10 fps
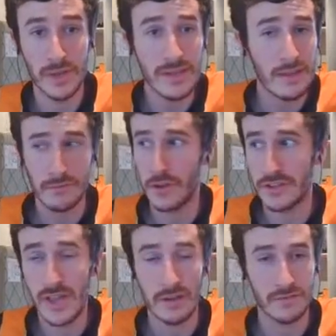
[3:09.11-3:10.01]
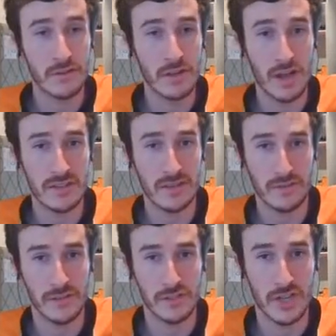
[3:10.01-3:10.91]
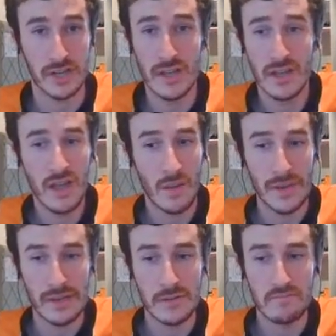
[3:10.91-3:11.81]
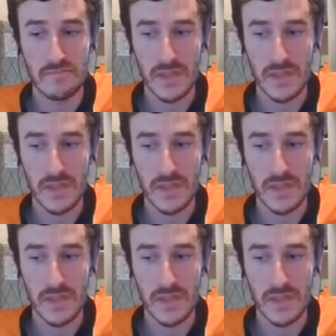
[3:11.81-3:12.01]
But in that first half, guys like Philogene, I mean,